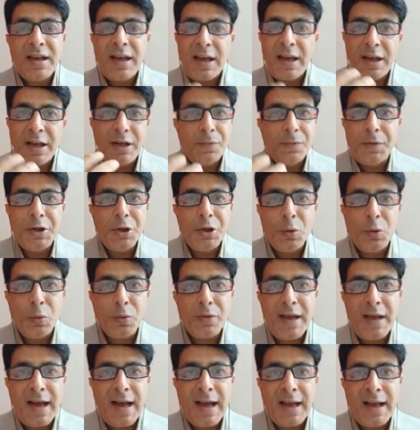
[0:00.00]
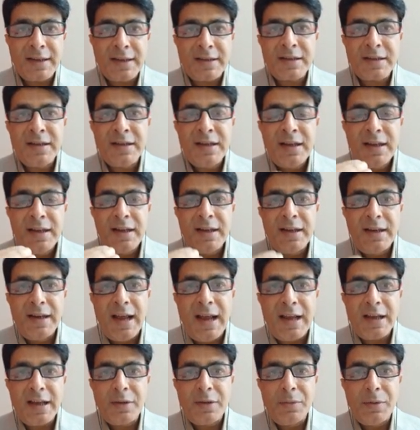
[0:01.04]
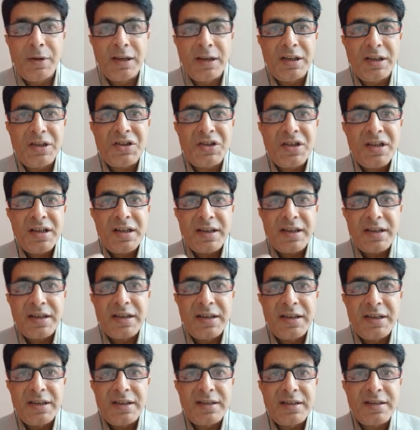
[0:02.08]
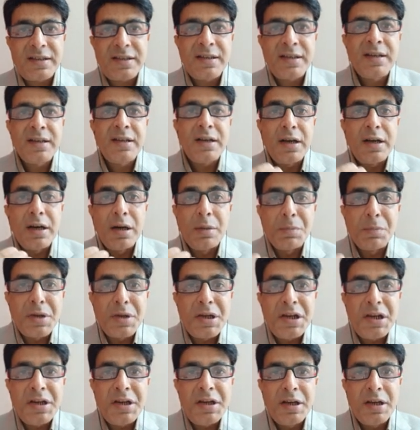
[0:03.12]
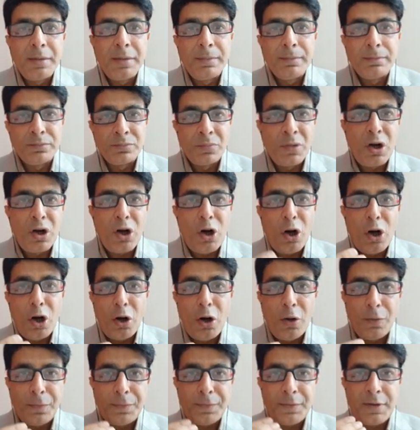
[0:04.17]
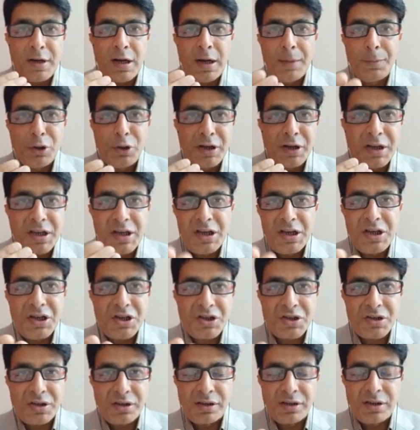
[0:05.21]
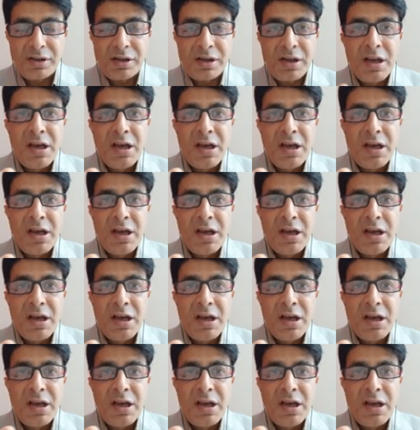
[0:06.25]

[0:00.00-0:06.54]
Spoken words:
and we know that language is a medium of communication.